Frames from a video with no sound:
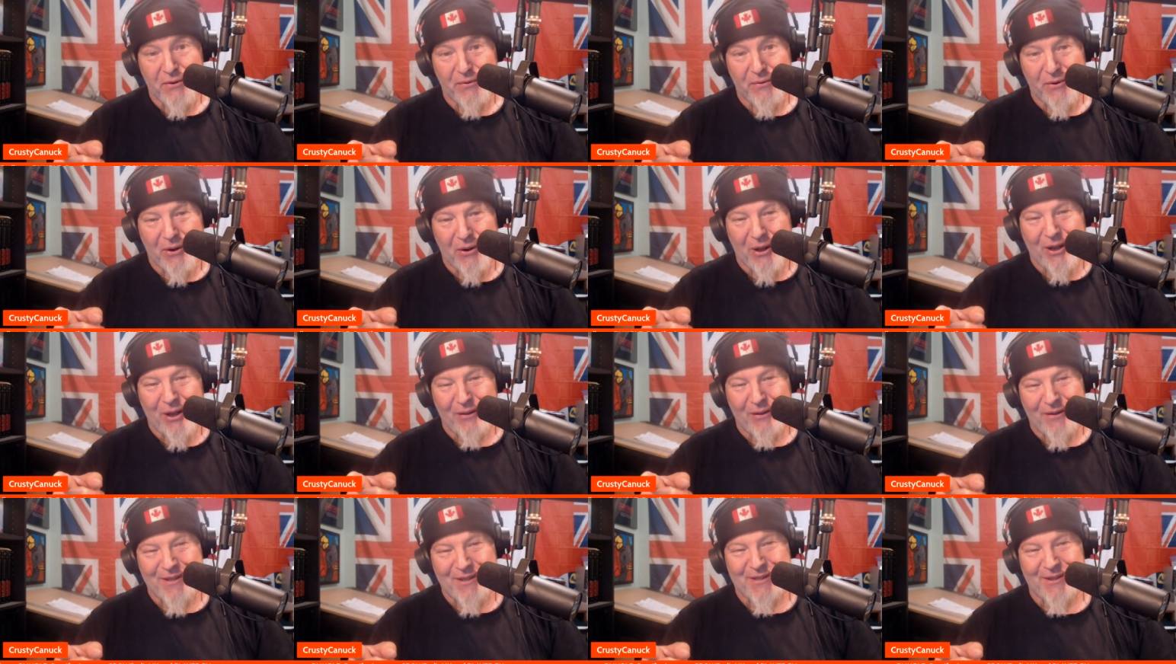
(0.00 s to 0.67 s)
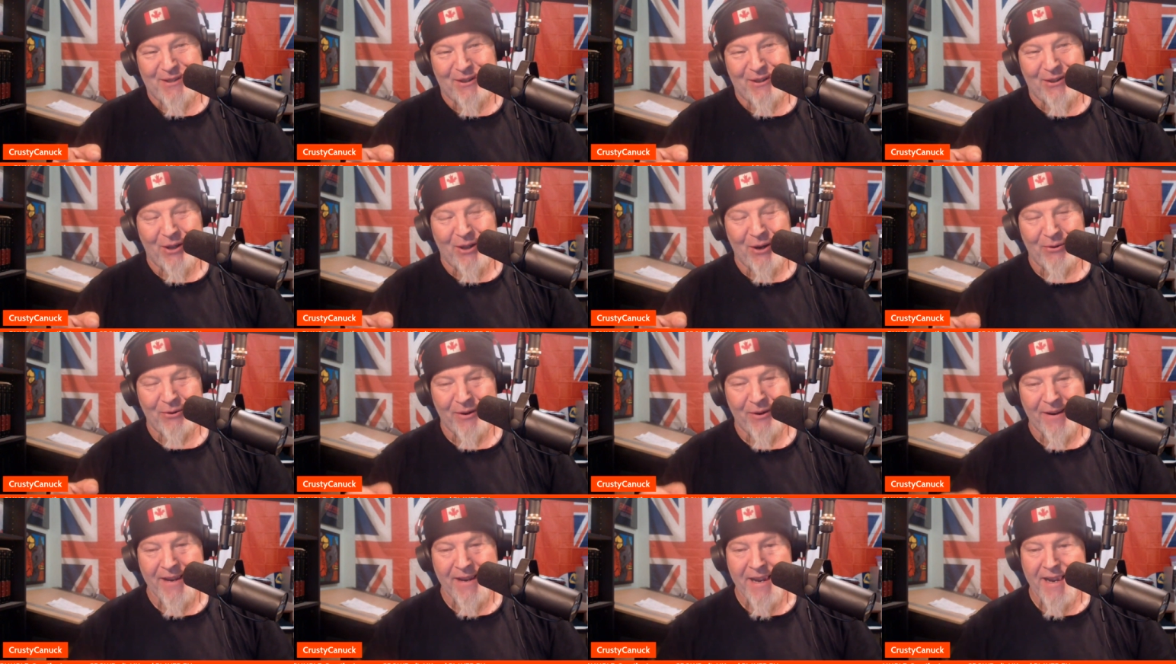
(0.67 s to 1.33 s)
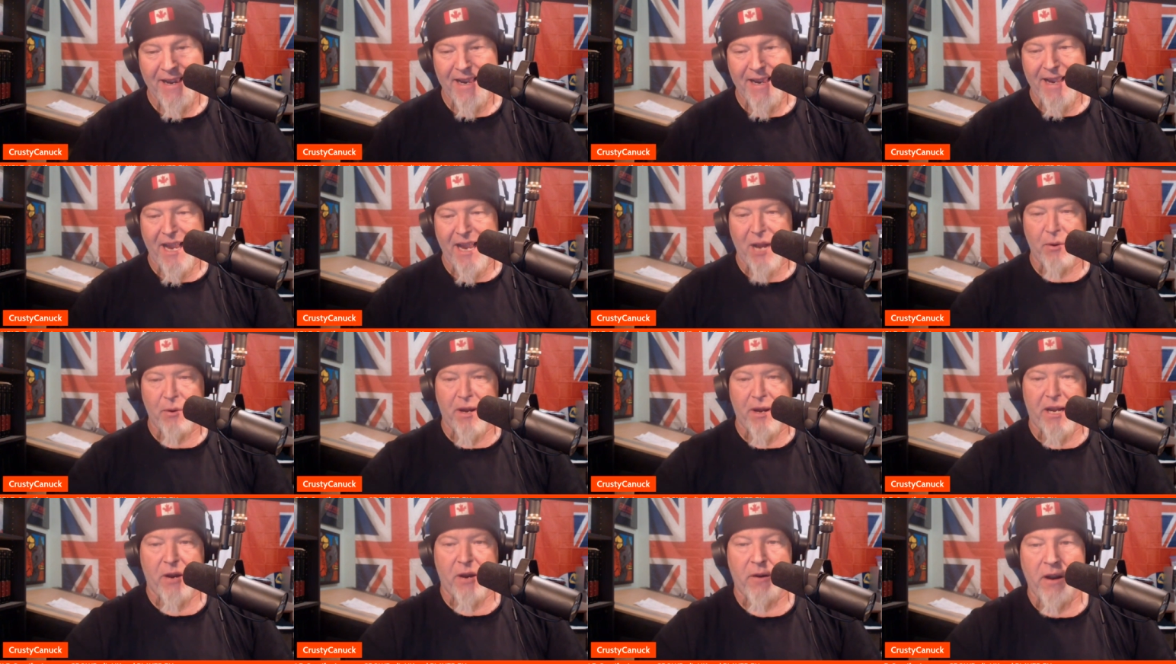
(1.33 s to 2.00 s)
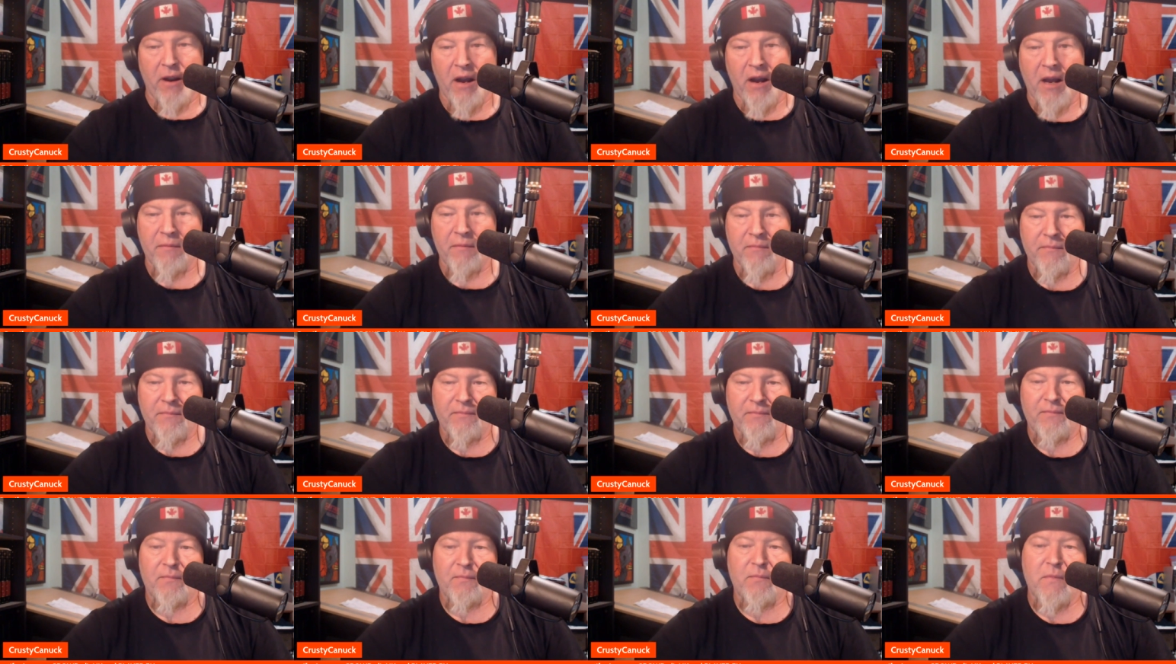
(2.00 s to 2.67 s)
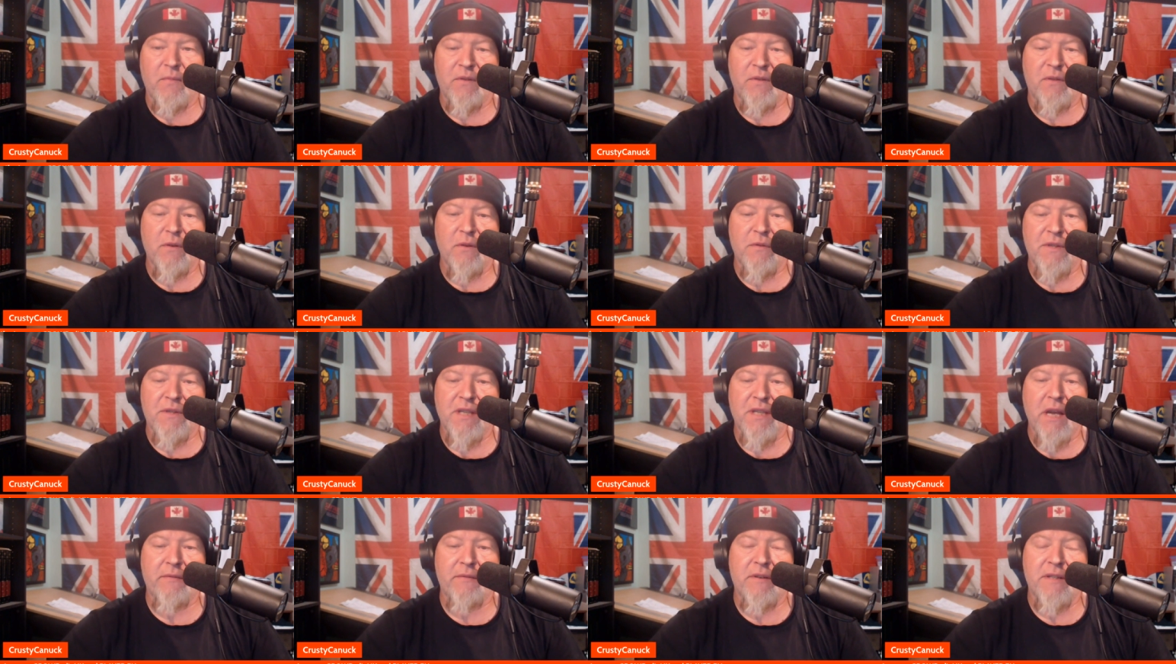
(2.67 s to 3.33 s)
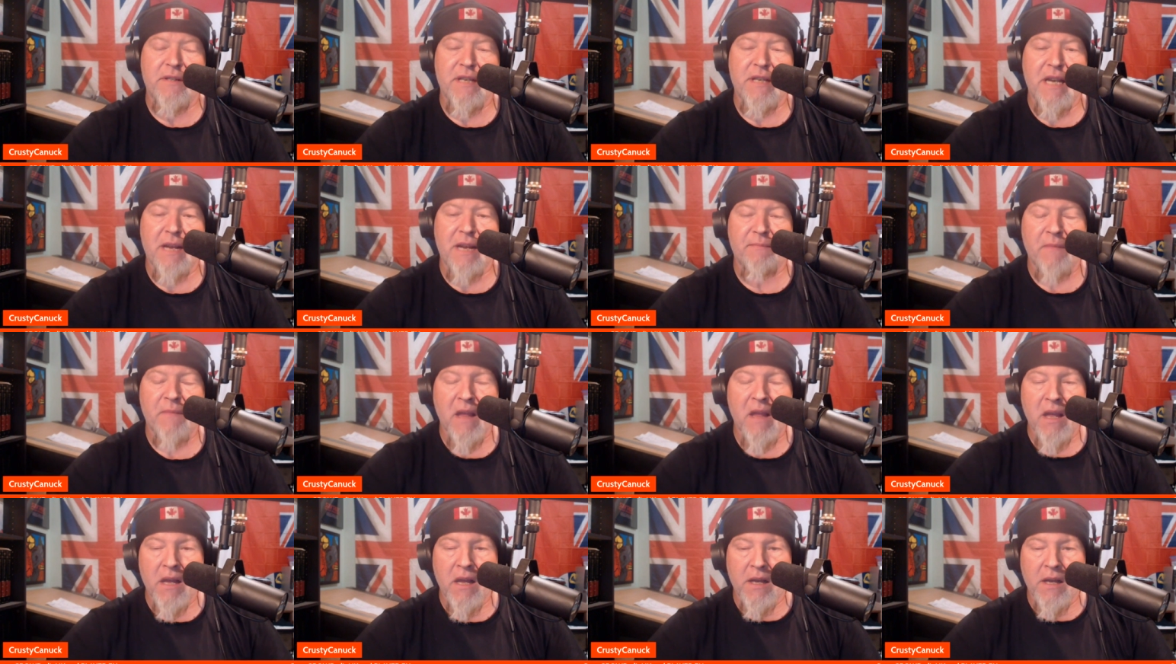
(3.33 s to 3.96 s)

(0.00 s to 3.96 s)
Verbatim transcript: for all of us in the long run. Anyway, carrying on with 217.